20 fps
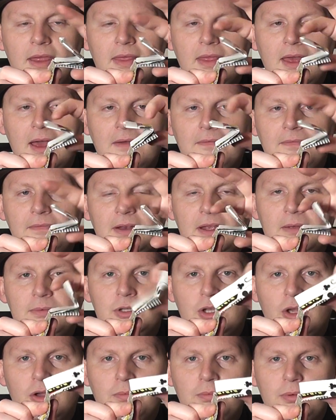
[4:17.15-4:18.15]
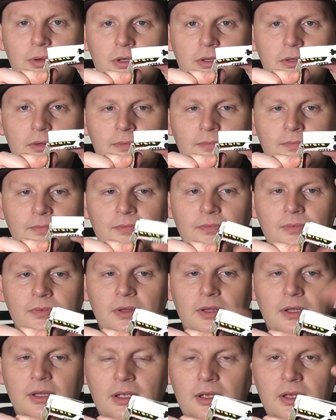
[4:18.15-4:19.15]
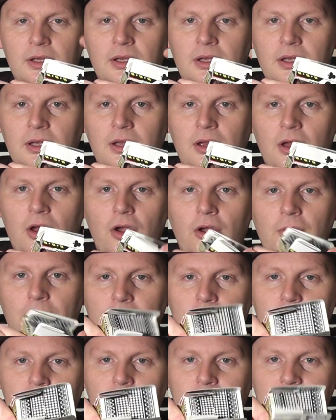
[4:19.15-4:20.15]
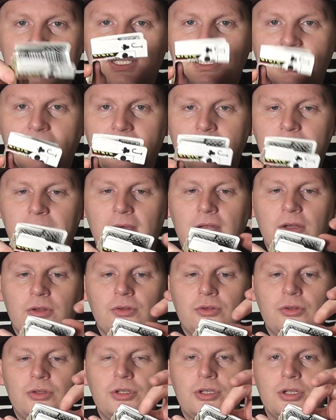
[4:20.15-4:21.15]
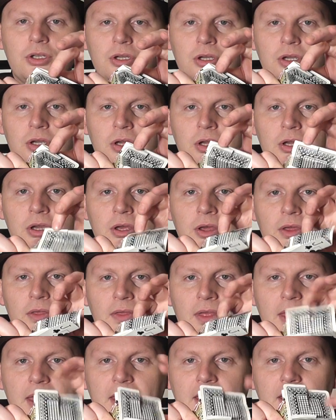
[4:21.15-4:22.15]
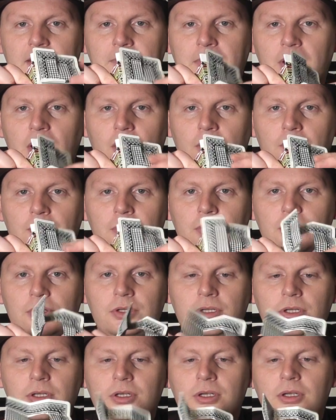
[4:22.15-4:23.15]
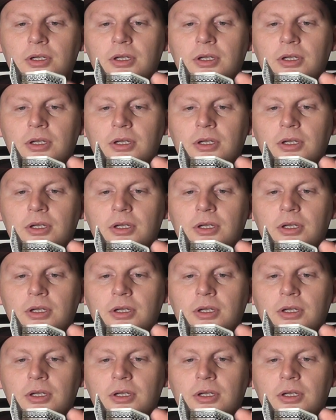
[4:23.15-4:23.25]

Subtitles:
That flips open, opens up the side panels, they can be opened,